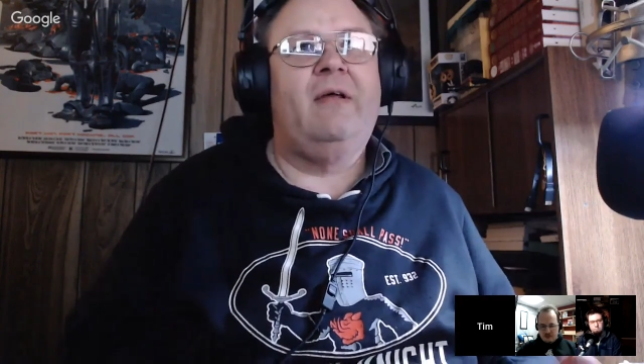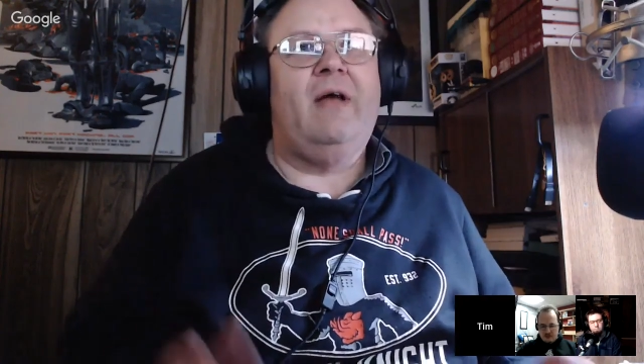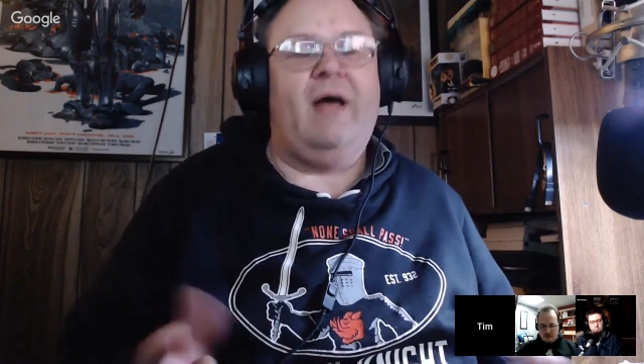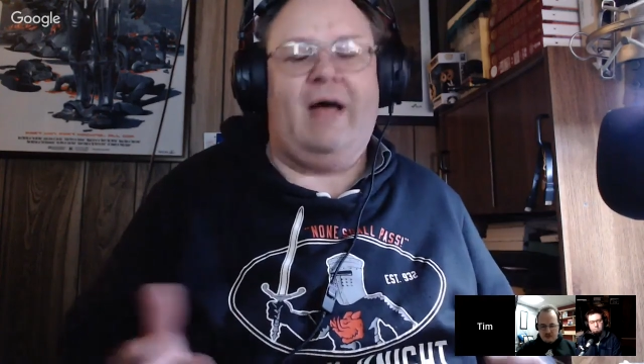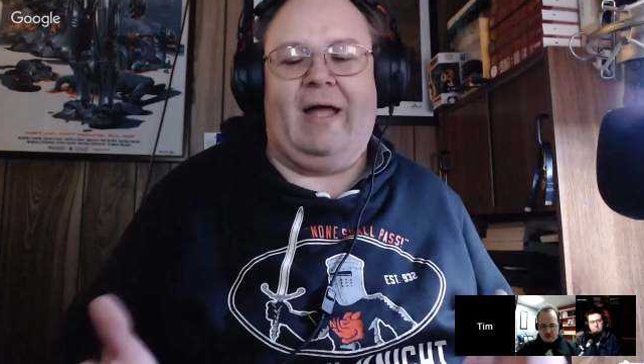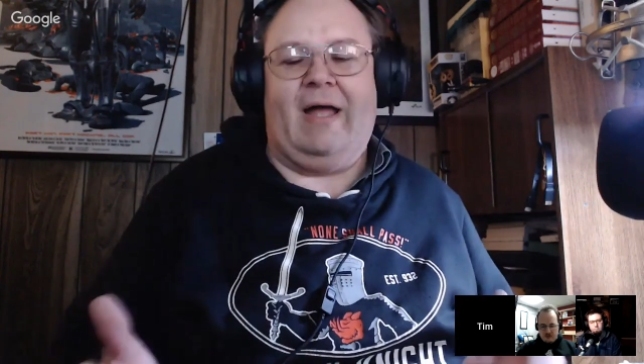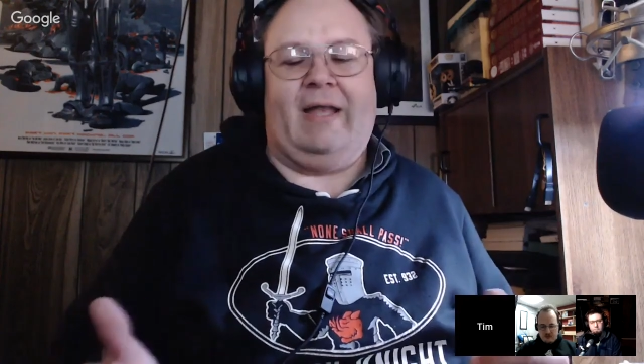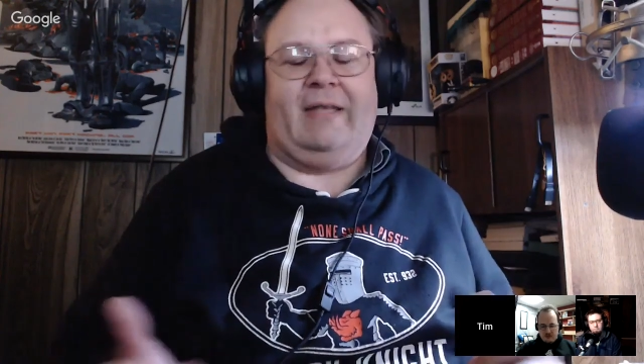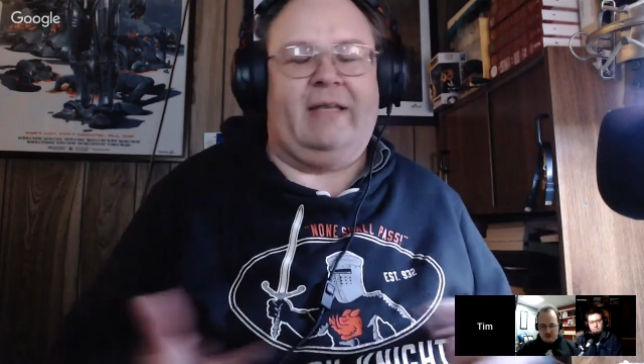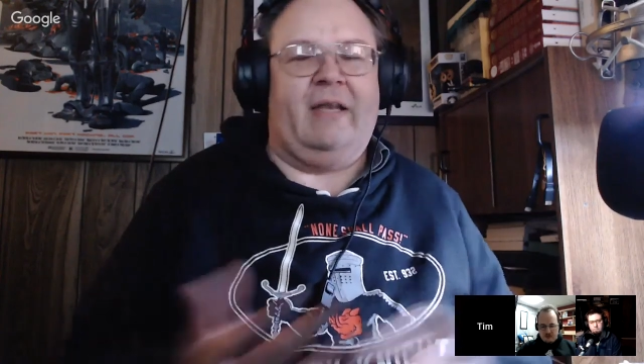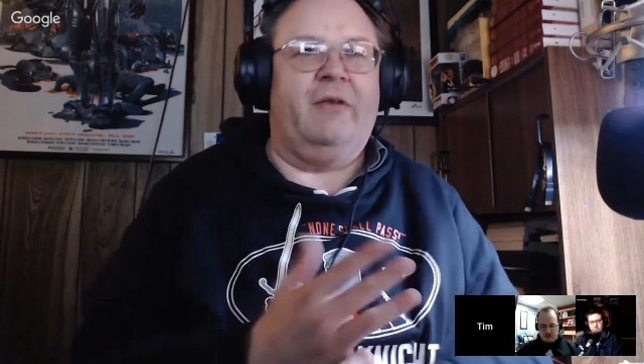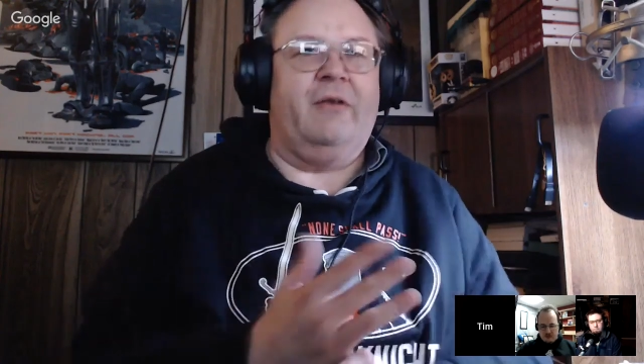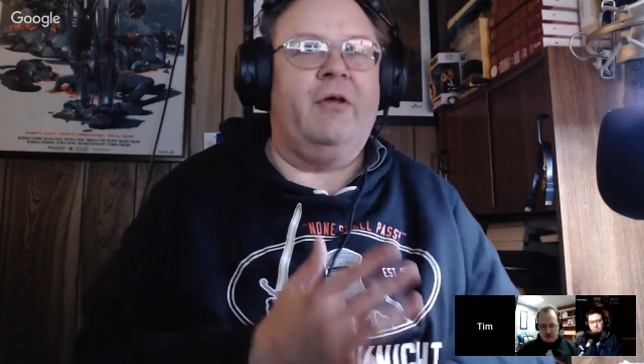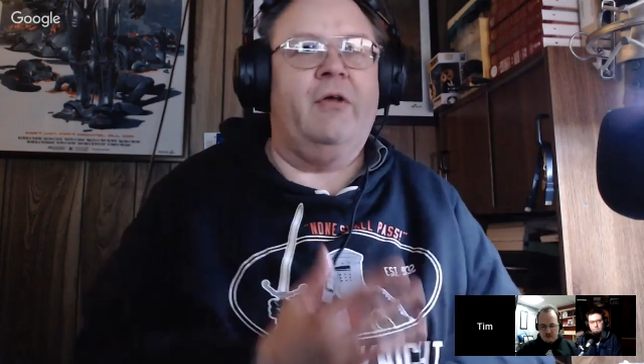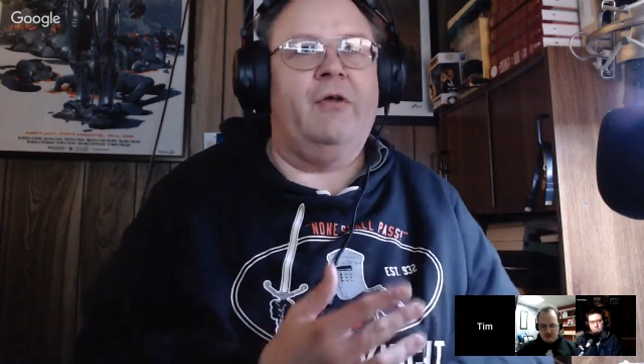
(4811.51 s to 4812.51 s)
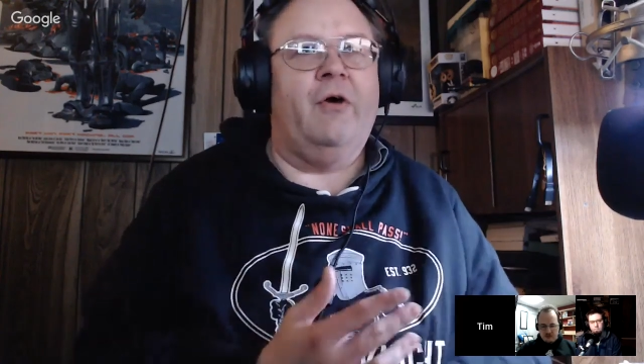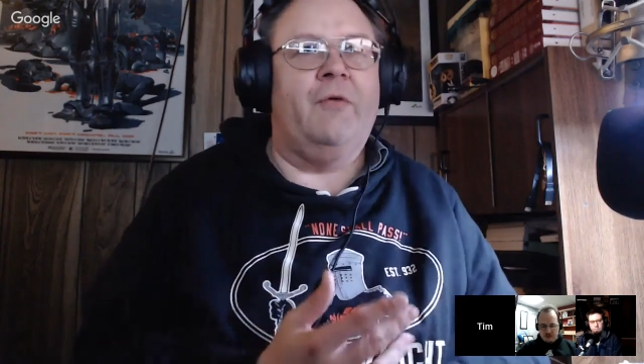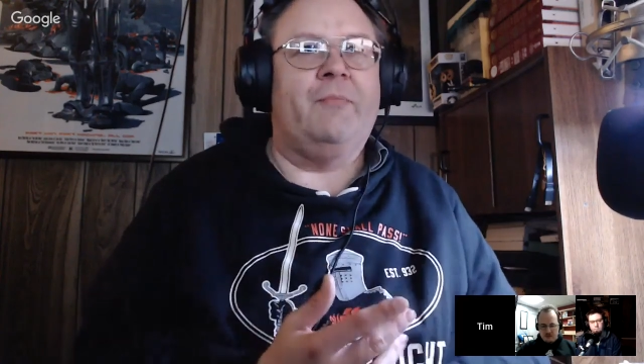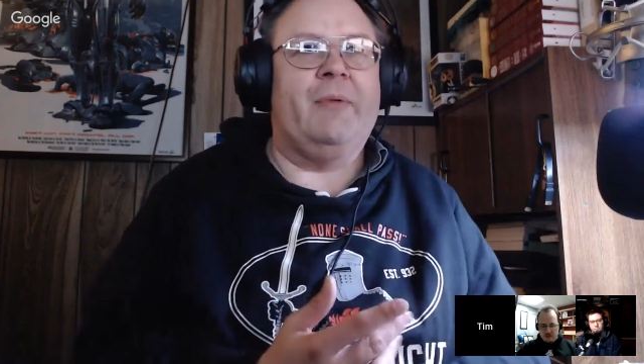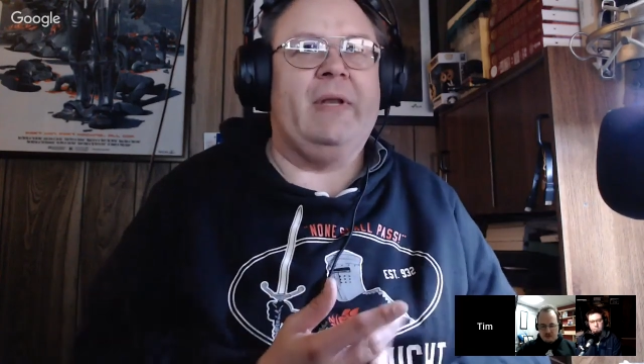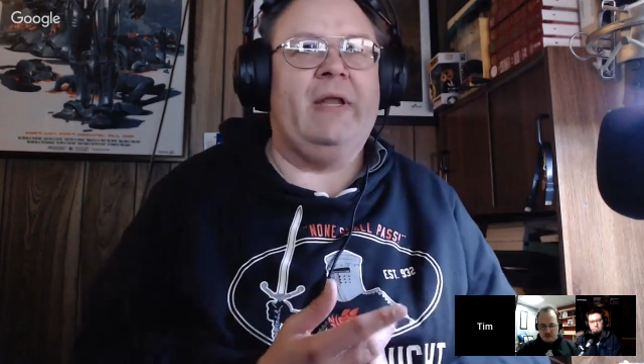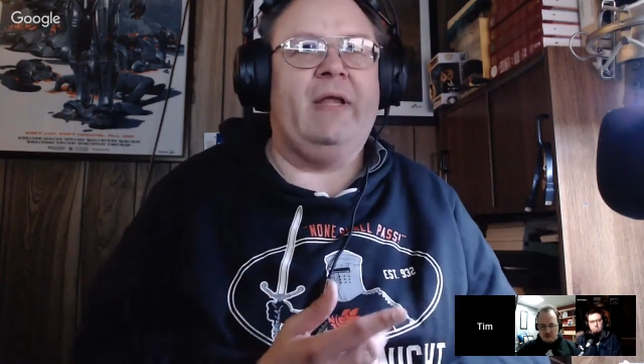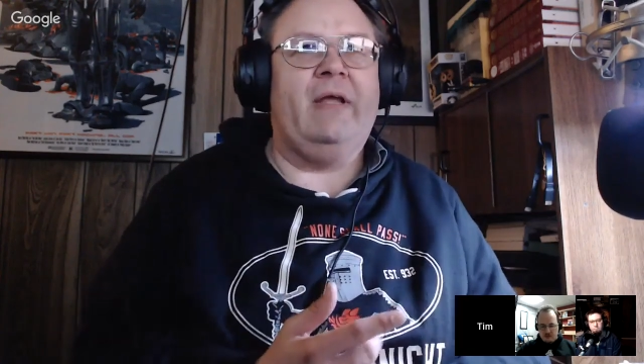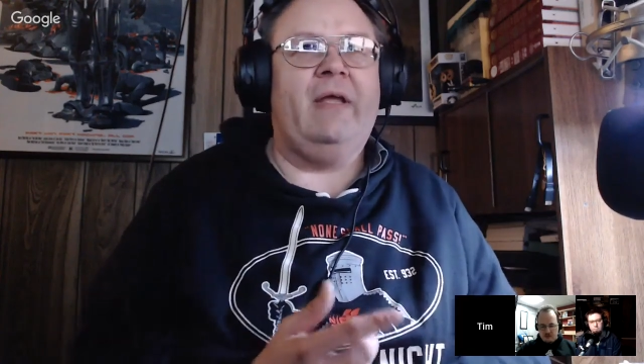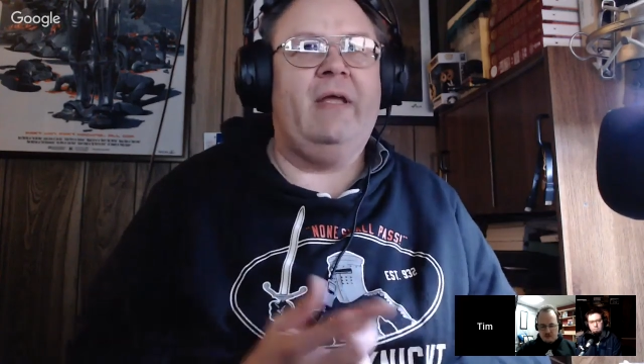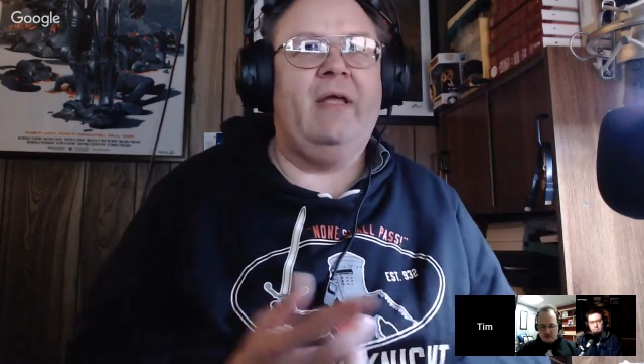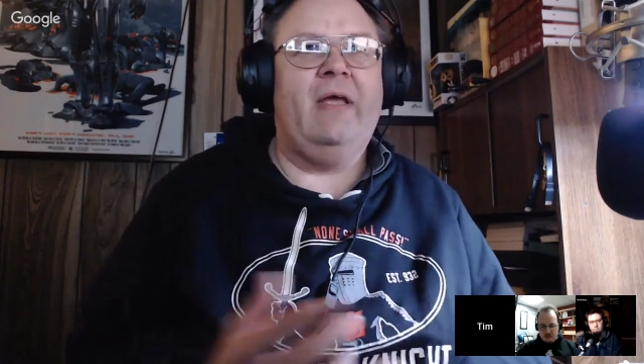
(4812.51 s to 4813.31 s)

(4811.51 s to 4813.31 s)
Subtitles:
I didn't go to opening.